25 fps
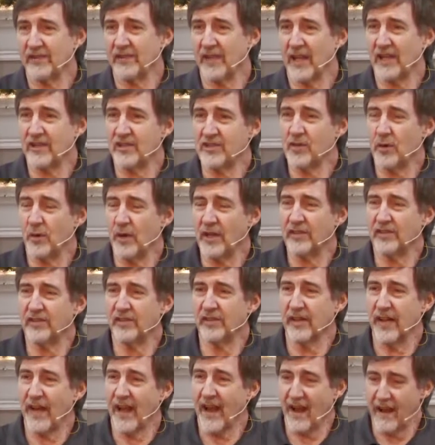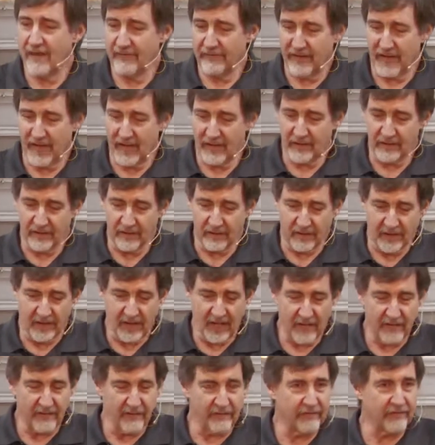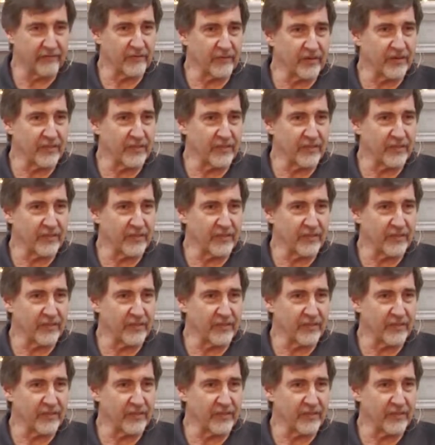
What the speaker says: that choice to have that kind of